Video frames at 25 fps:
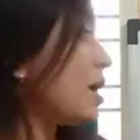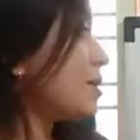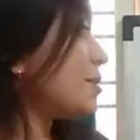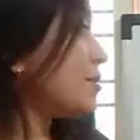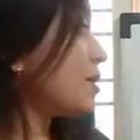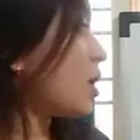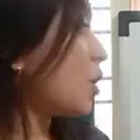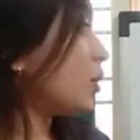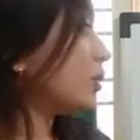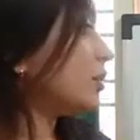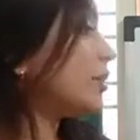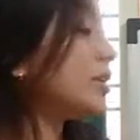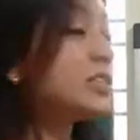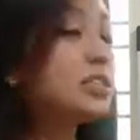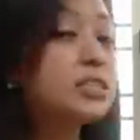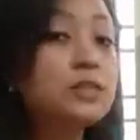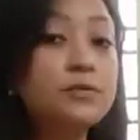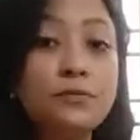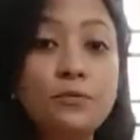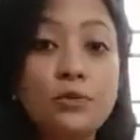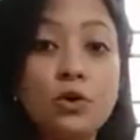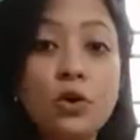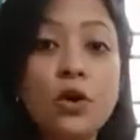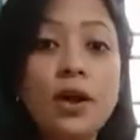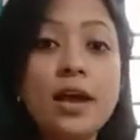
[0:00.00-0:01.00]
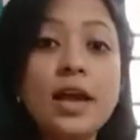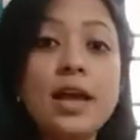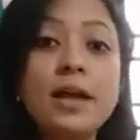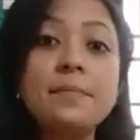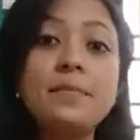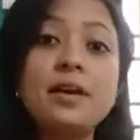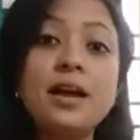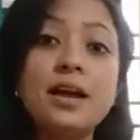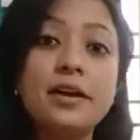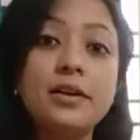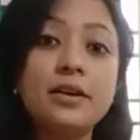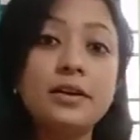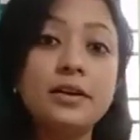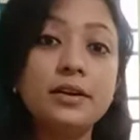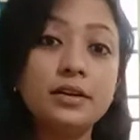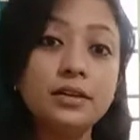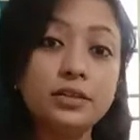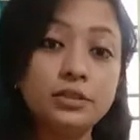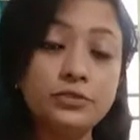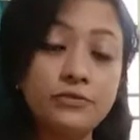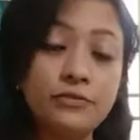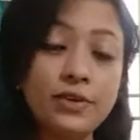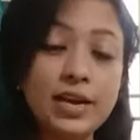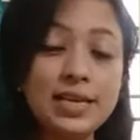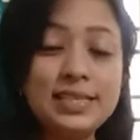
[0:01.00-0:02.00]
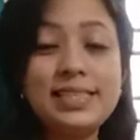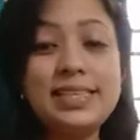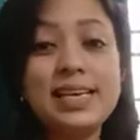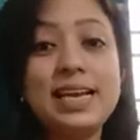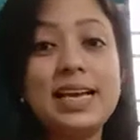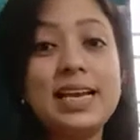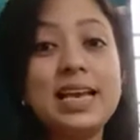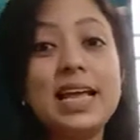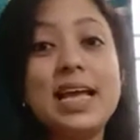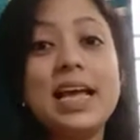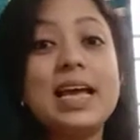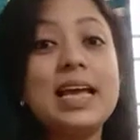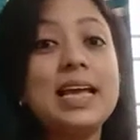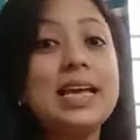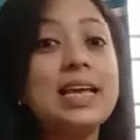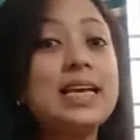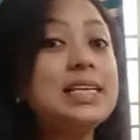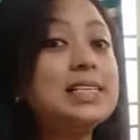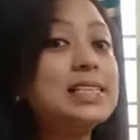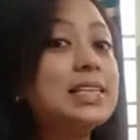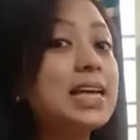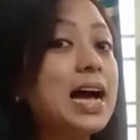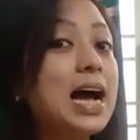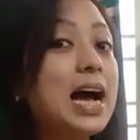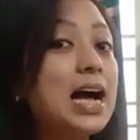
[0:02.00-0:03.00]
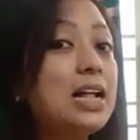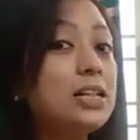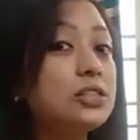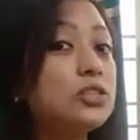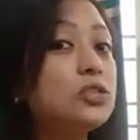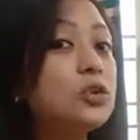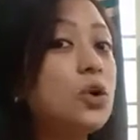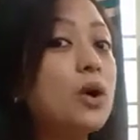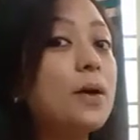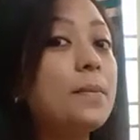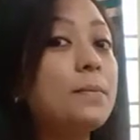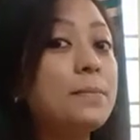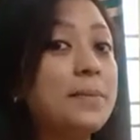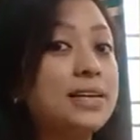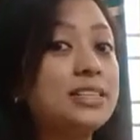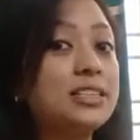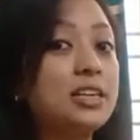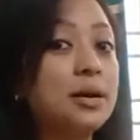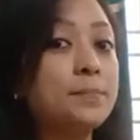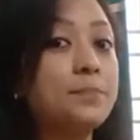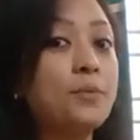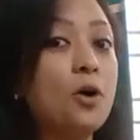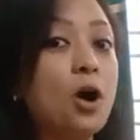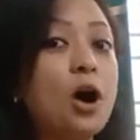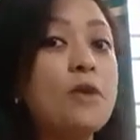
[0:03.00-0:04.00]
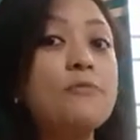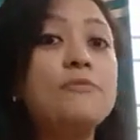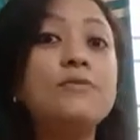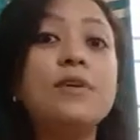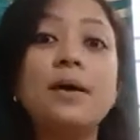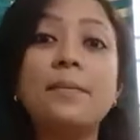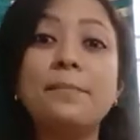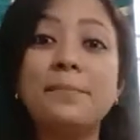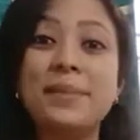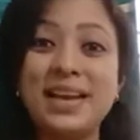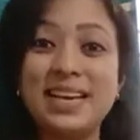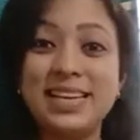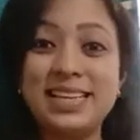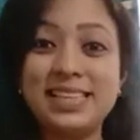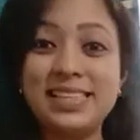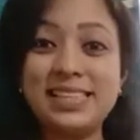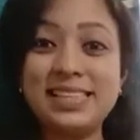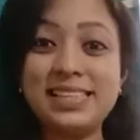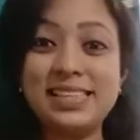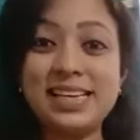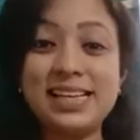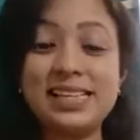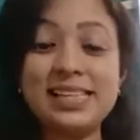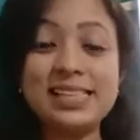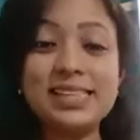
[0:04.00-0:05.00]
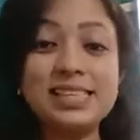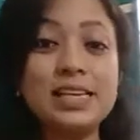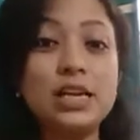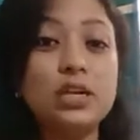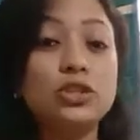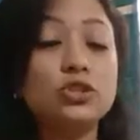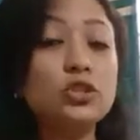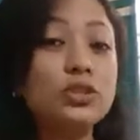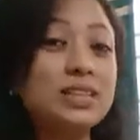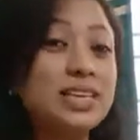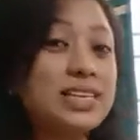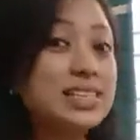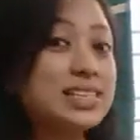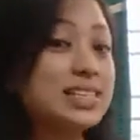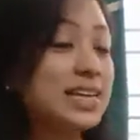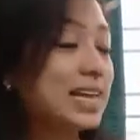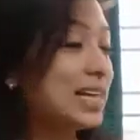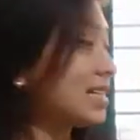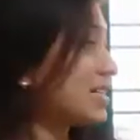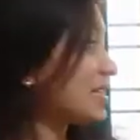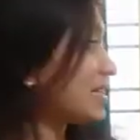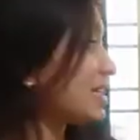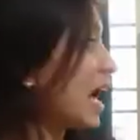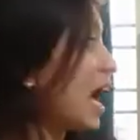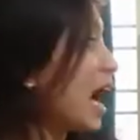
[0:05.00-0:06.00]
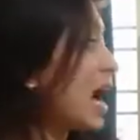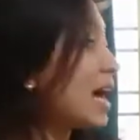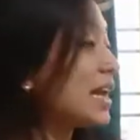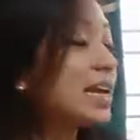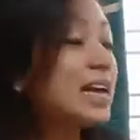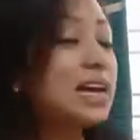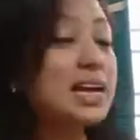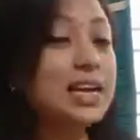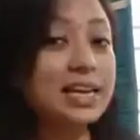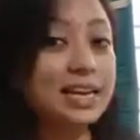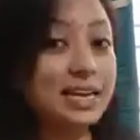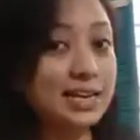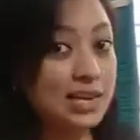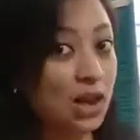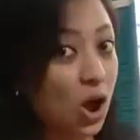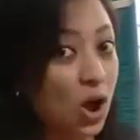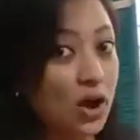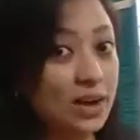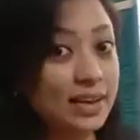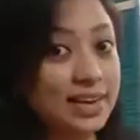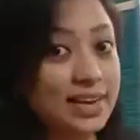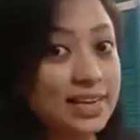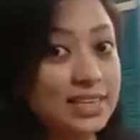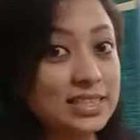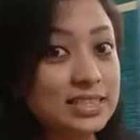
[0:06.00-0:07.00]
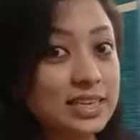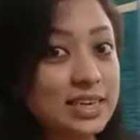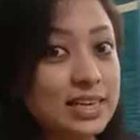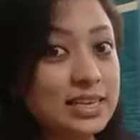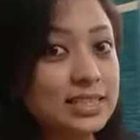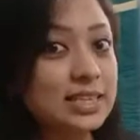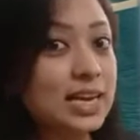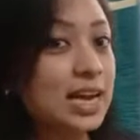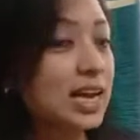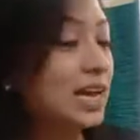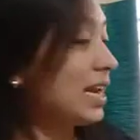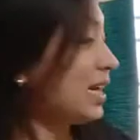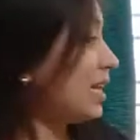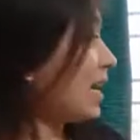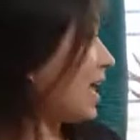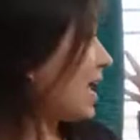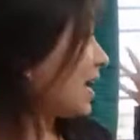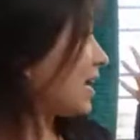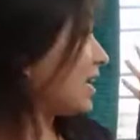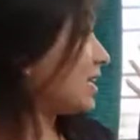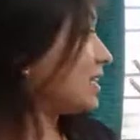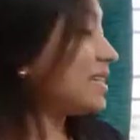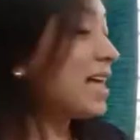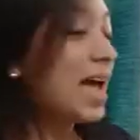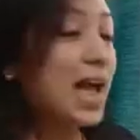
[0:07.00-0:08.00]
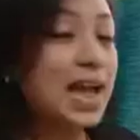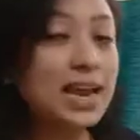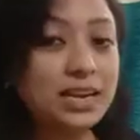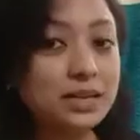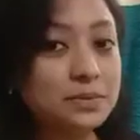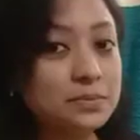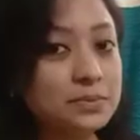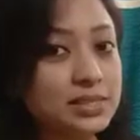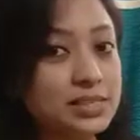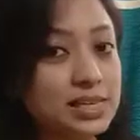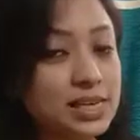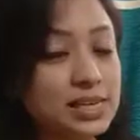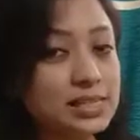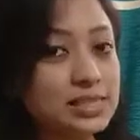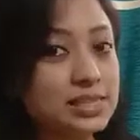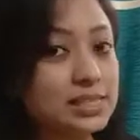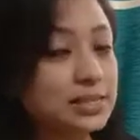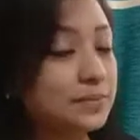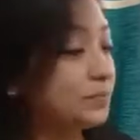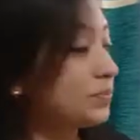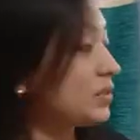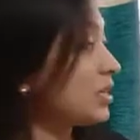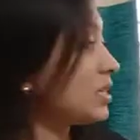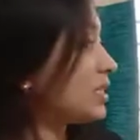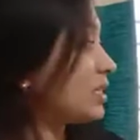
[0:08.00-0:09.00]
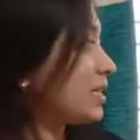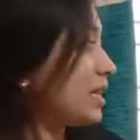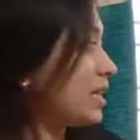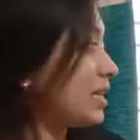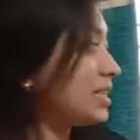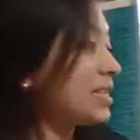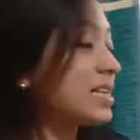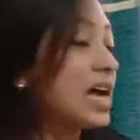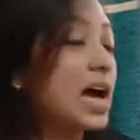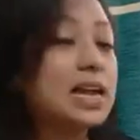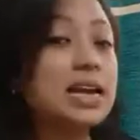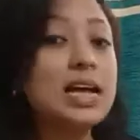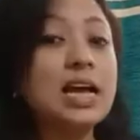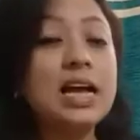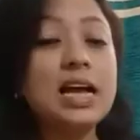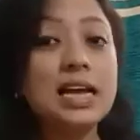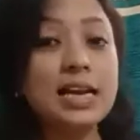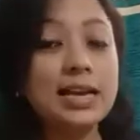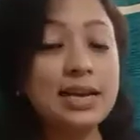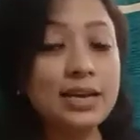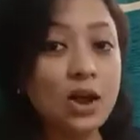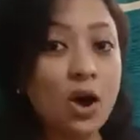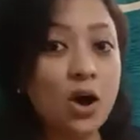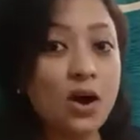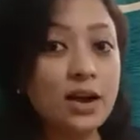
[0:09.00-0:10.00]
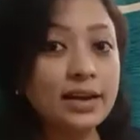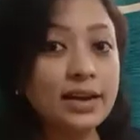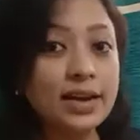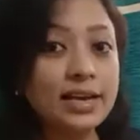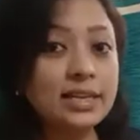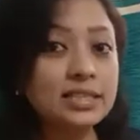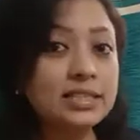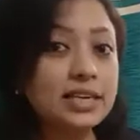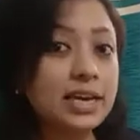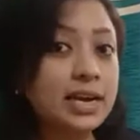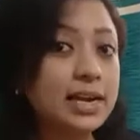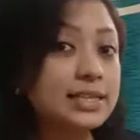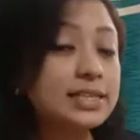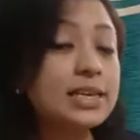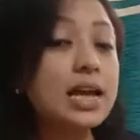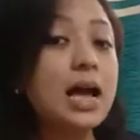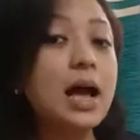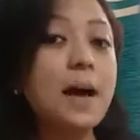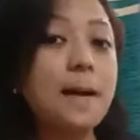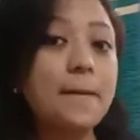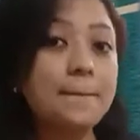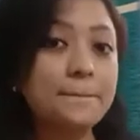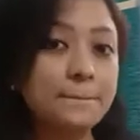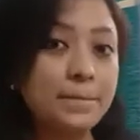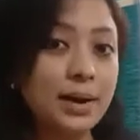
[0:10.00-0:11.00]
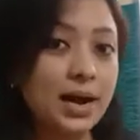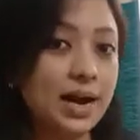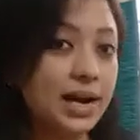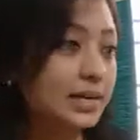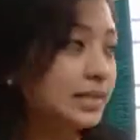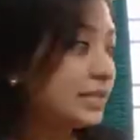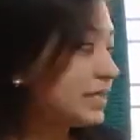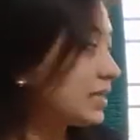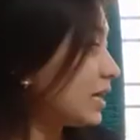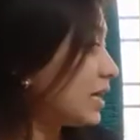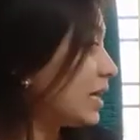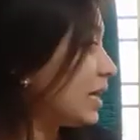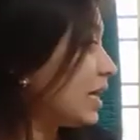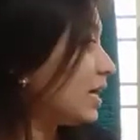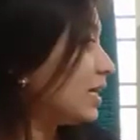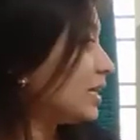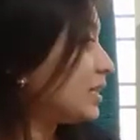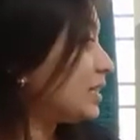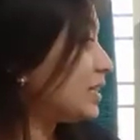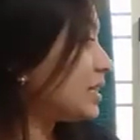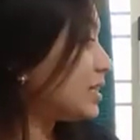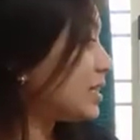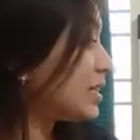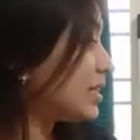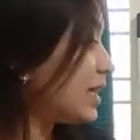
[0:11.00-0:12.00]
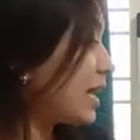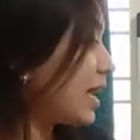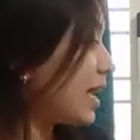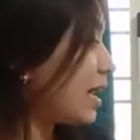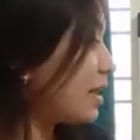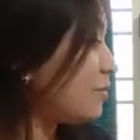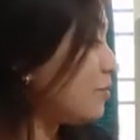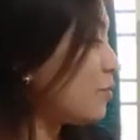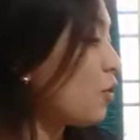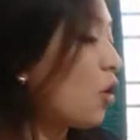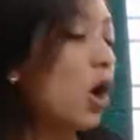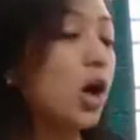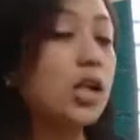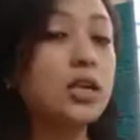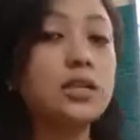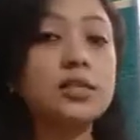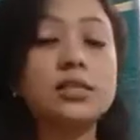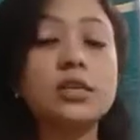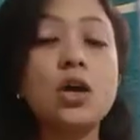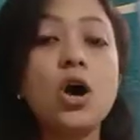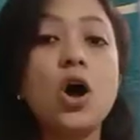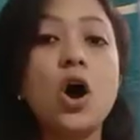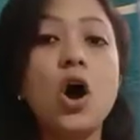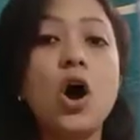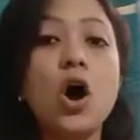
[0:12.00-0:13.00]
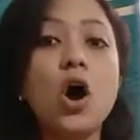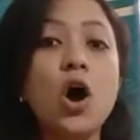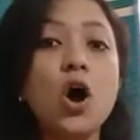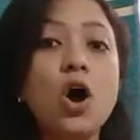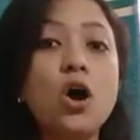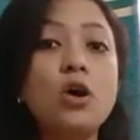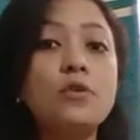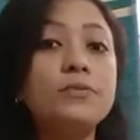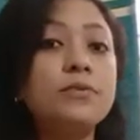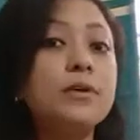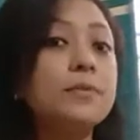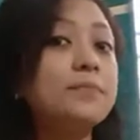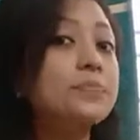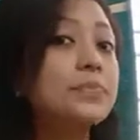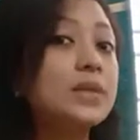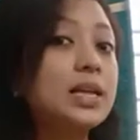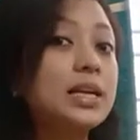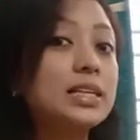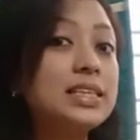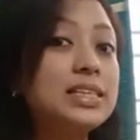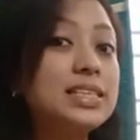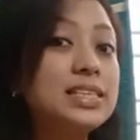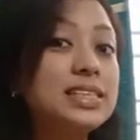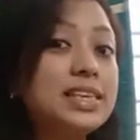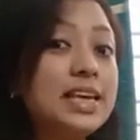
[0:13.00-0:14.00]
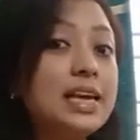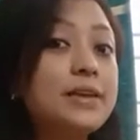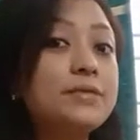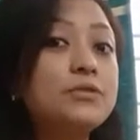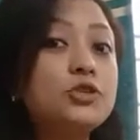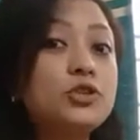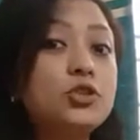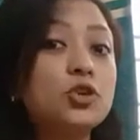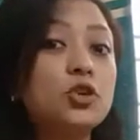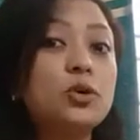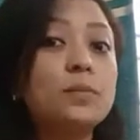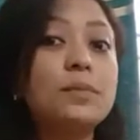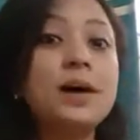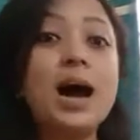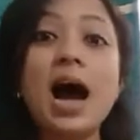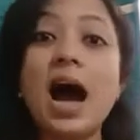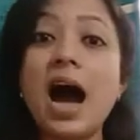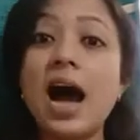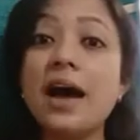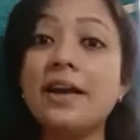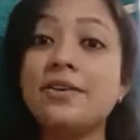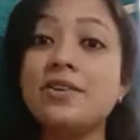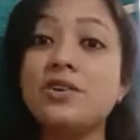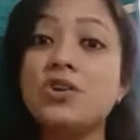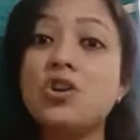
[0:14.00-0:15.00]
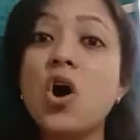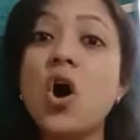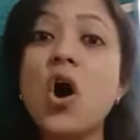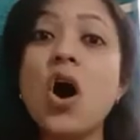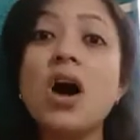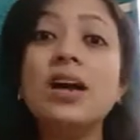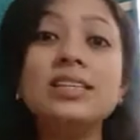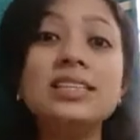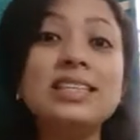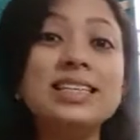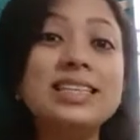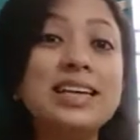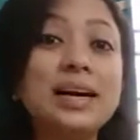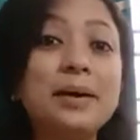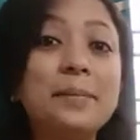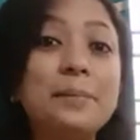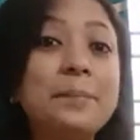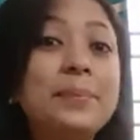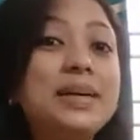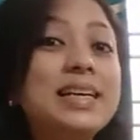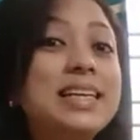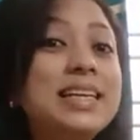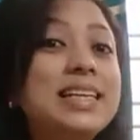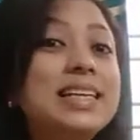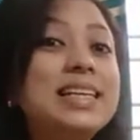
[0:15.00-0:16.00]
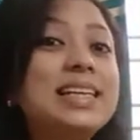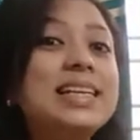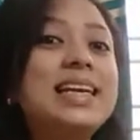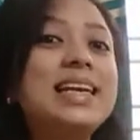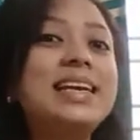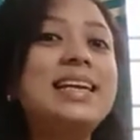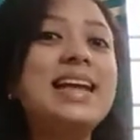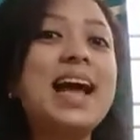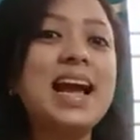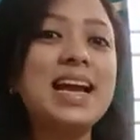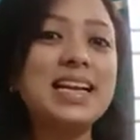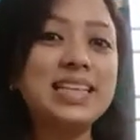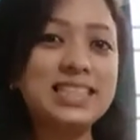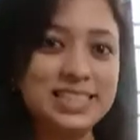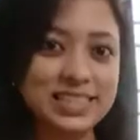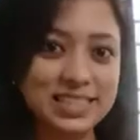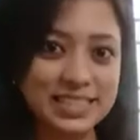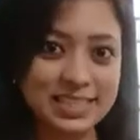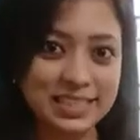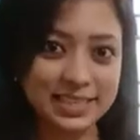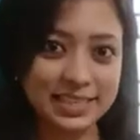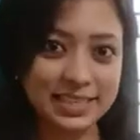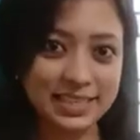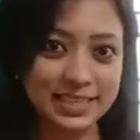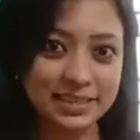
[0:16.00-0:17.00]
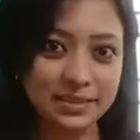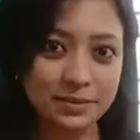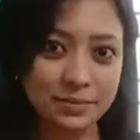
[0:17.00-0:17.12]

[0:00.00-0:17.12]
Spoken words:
Now this phloem vessel is also made up of many cells. So the cells are elongated like a xylem cells. The cells are elongated, but the cell walls of the sieve tube are not completely digested.